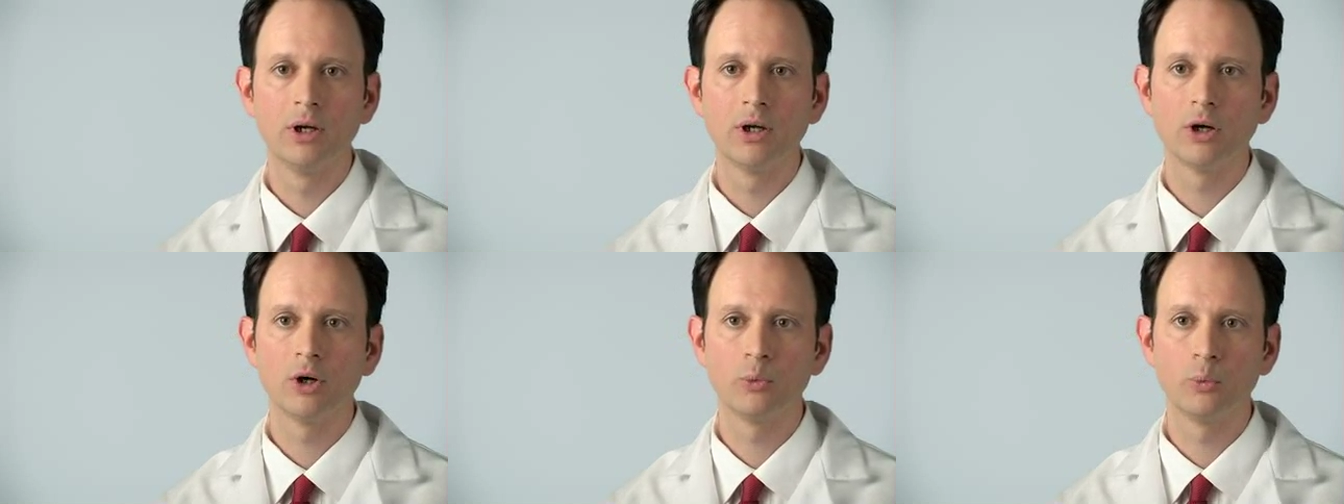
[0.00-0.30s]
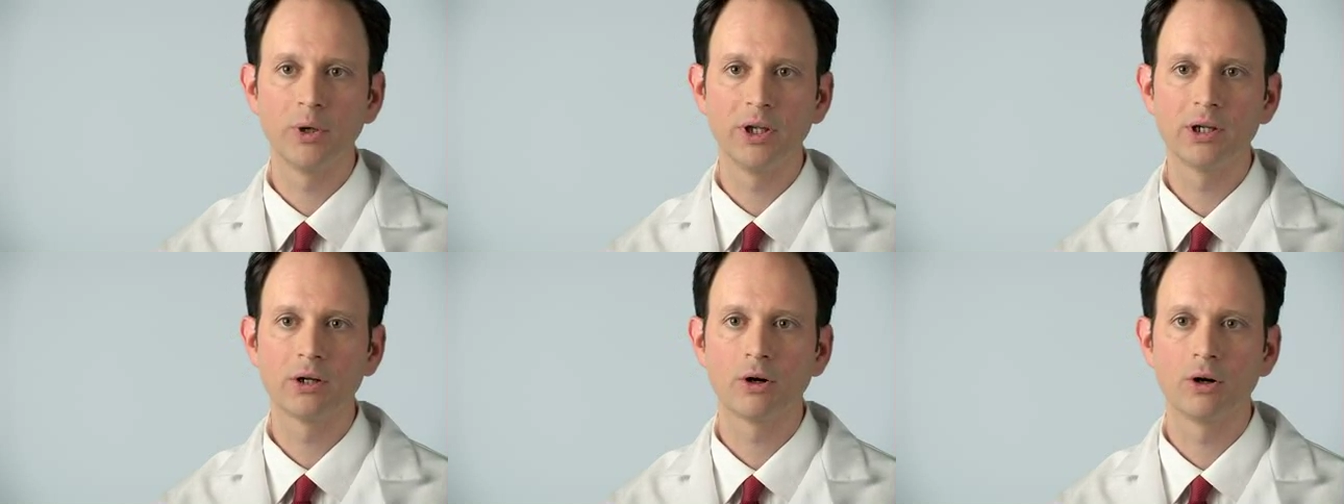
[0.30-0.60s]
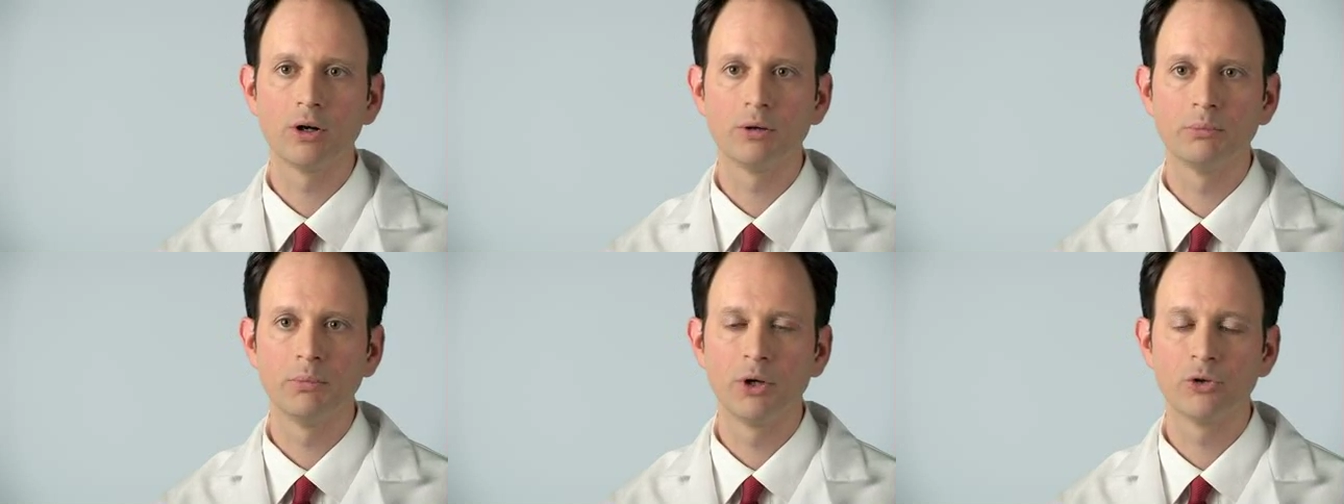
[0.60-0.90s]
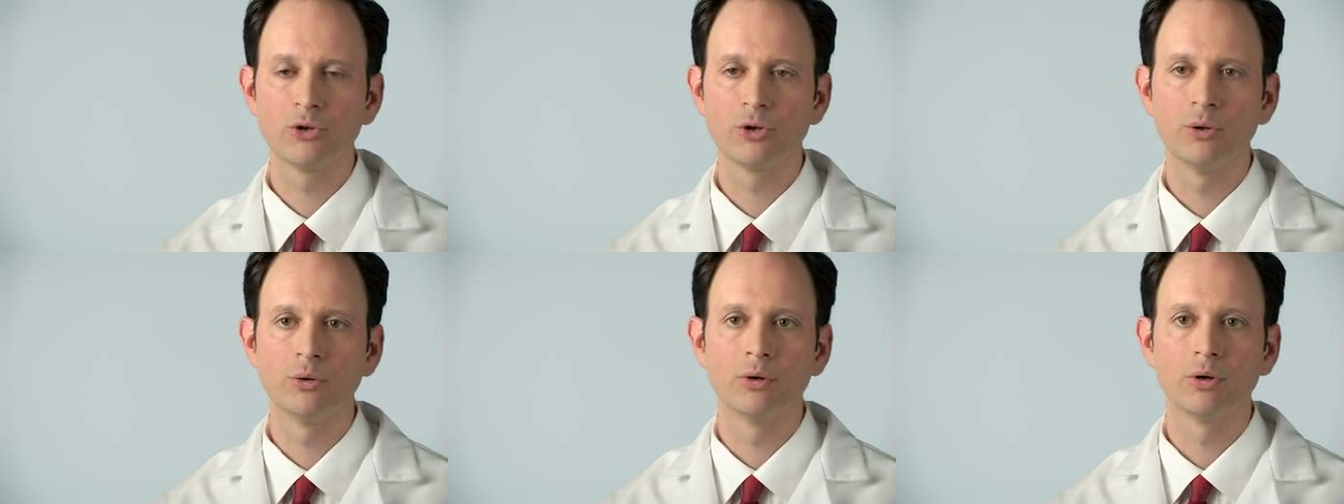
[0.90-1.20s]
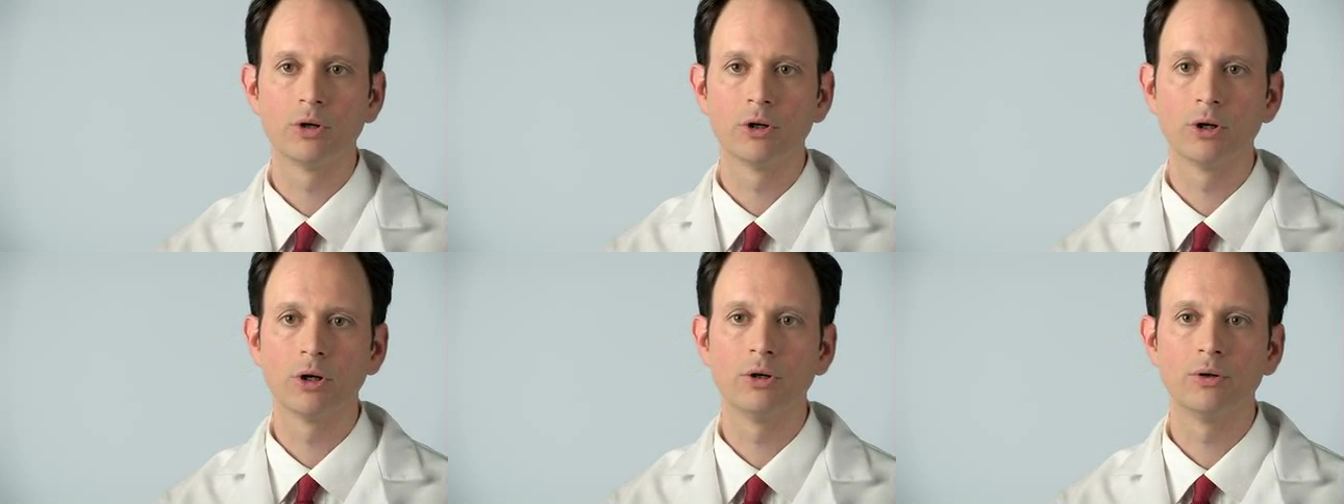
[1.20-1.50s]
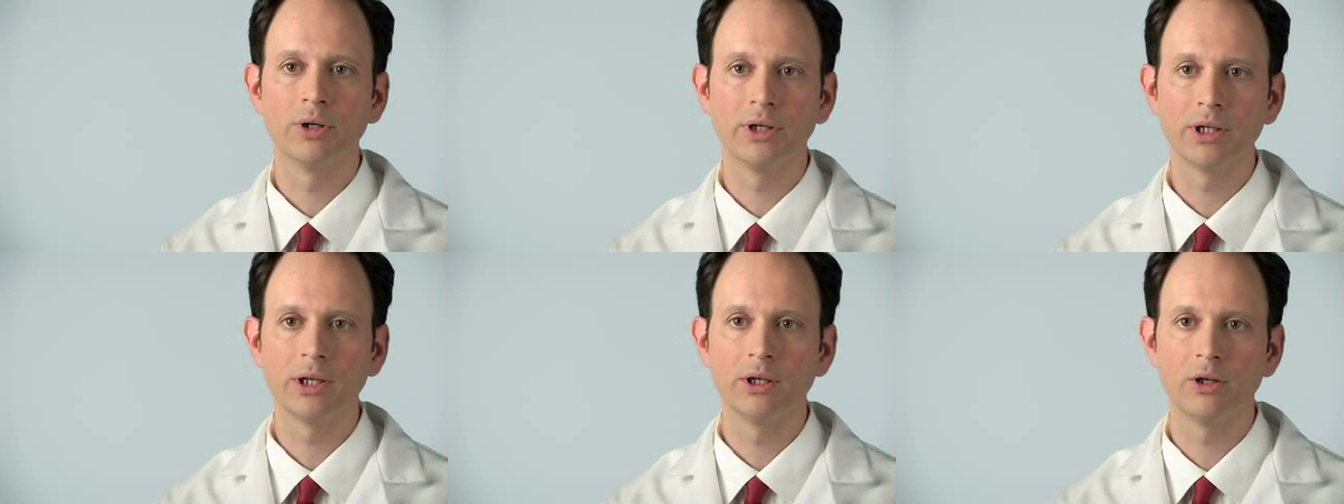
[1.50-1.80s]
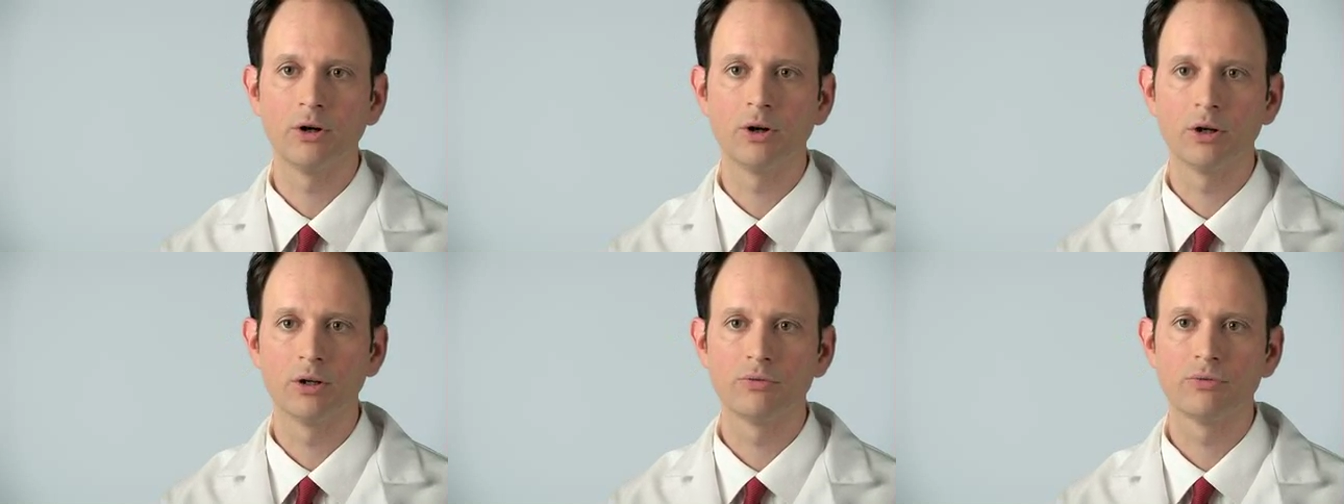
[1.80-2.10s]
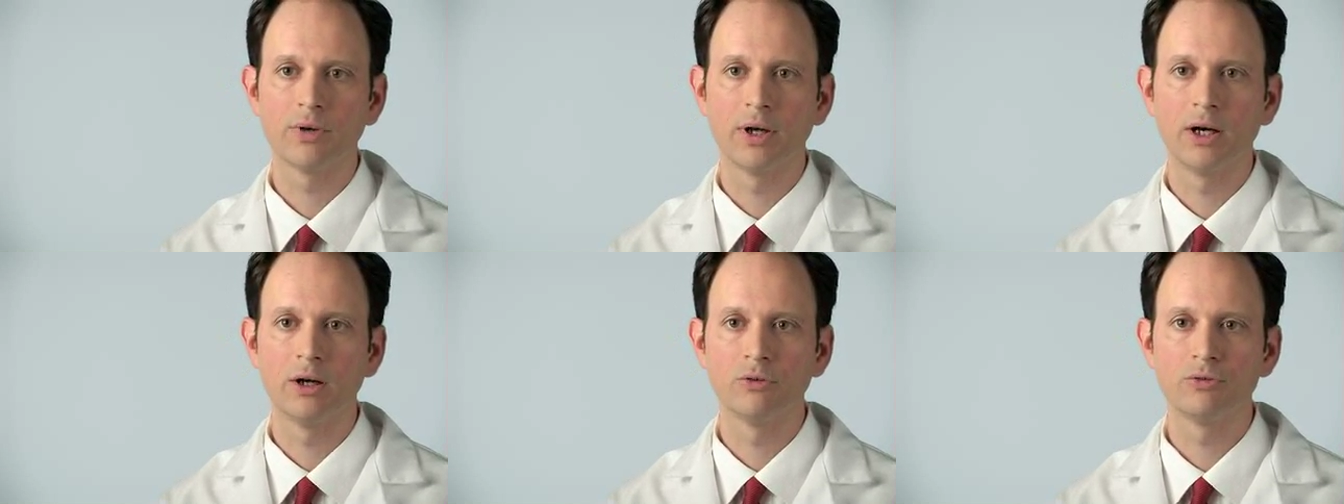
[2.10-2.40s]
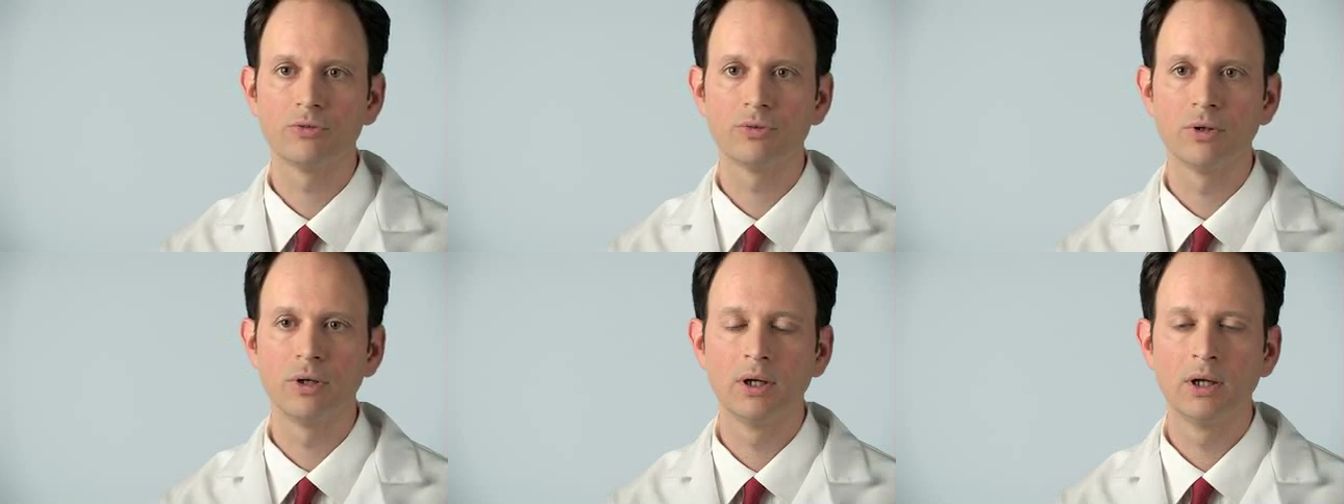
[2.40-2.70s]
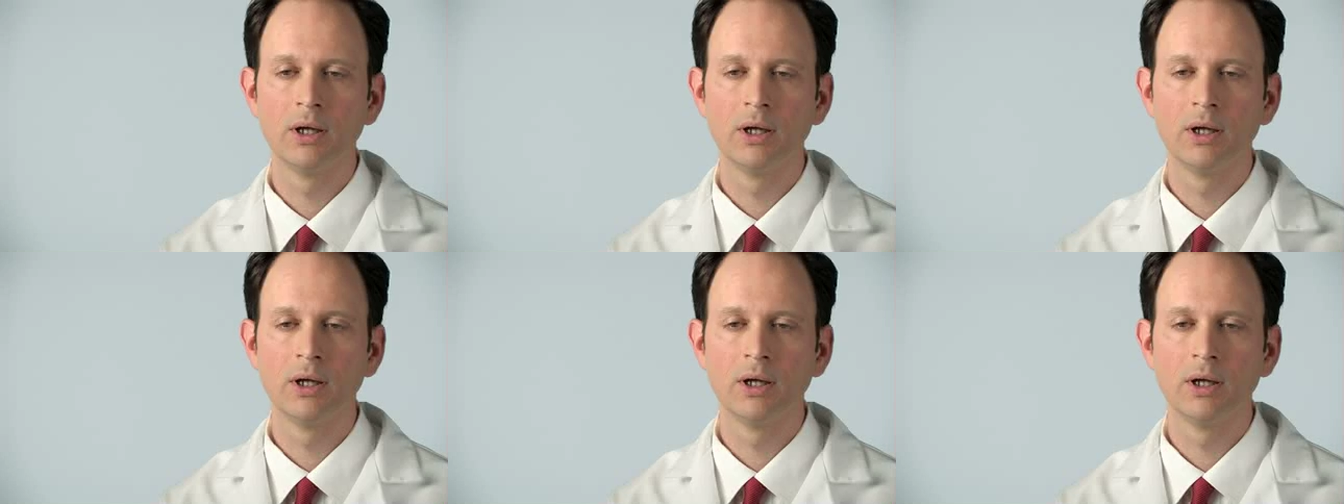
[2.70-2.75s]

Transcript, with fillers: a weak heart muscle, or a leaky heart valve.